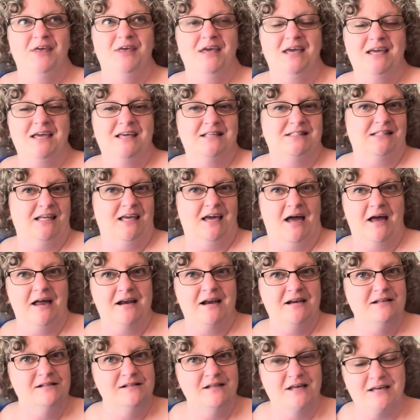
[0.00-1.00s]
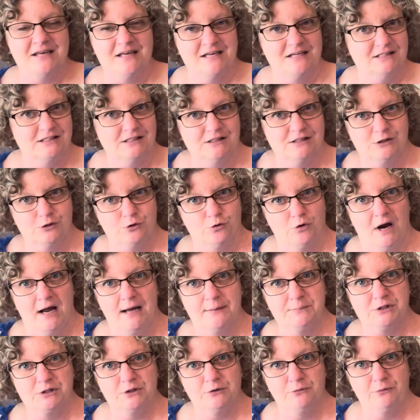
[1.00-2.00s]
It's kind of like it
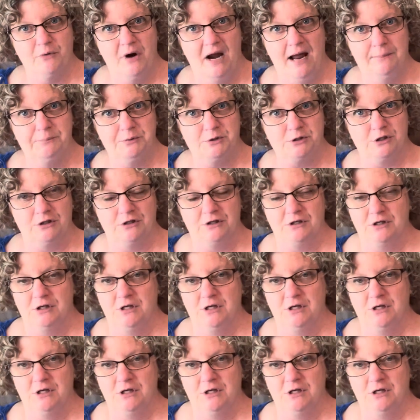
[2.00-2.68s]
describes the rapture.